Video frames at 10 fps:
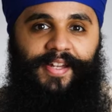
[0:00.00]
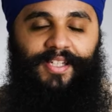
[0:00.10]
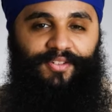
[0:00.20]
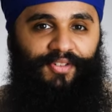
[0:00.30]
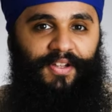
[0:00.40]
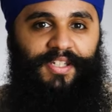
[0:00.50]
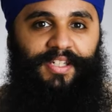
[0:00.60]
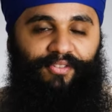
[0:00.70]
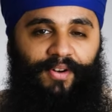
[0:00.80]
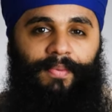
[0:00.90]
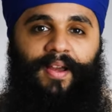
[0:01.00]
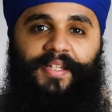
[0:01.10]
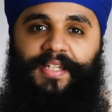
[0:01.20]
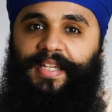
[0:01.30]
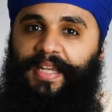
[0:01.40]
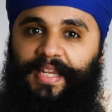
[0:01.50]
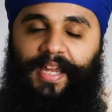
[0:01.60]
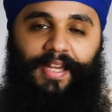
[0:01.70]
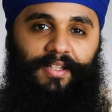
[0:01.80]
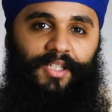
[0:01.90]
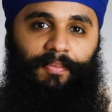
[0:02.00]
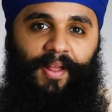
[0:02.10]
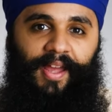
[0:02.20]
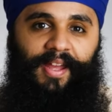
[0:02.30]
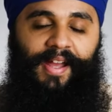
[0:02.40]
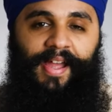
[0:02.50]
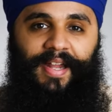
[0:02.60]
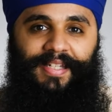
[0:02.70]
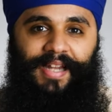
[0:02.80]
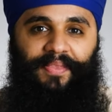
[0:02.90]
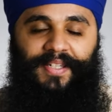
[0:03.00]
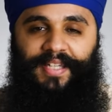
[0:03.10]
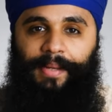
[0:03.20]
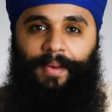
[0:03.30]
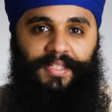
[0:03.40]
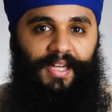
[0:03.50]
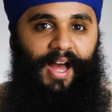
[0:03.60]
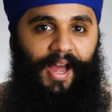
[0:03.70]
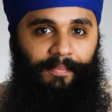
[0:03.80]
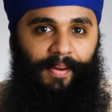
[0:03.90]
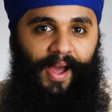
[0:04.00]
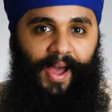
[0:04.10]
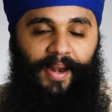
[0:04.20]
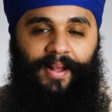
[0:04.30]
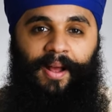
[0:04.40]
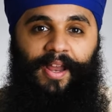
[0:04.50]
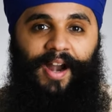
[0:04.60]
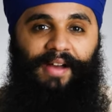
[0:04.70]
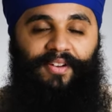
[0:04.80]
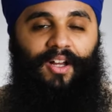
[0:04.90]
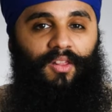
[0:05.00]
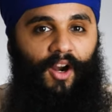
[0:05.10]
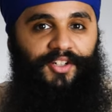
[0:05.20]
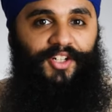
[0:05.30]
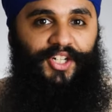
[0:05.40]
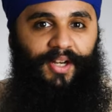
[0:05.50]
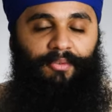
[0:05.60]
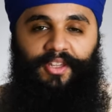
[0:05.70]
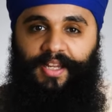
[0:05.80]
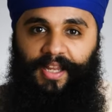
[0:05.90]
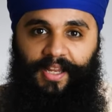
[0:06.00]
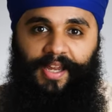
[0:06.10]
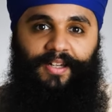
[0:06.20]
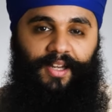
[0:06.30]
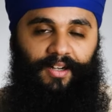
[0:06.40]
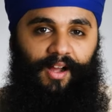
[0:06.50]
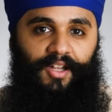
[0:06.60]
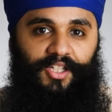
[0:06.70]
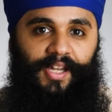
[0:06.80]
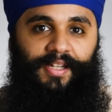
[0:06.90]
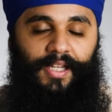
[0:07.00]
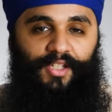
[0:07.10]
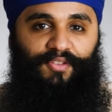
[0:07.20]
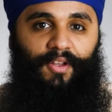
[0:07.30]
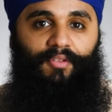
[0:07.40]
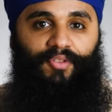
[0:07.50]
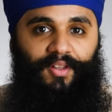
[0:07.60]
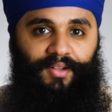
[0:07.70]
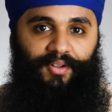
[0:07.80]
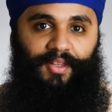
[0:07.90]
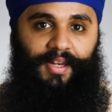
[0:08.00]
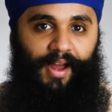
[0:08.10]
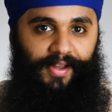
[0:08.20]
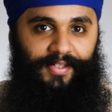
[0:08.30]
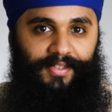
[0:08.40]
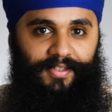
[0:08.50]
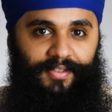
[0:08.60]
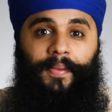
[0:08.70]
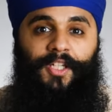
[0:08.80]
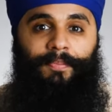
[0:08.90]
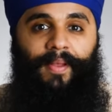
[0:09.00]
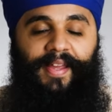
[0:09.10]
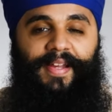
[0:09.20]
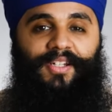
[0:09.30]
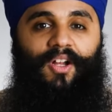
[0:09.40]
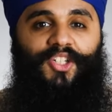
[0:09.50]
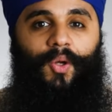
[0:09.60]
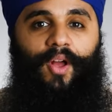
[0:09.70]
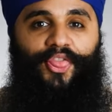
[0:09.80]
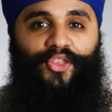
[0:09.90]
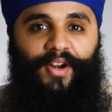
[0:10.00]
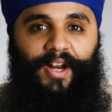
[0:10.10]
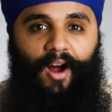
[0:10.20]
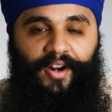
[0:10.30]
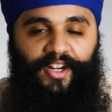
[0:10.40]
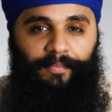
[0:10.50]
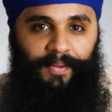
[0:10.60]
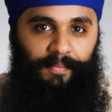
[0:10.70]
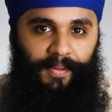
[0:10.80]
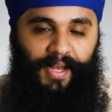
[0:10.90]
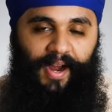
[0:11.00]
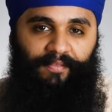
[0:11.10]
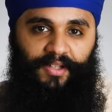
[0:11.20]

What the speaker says: It just feels different because it's an e-ink display. It's not the same as an iPad. You're having a larger screen with an e-ink technology. It does feel really, really nice. Now, the display is also a 300 PPI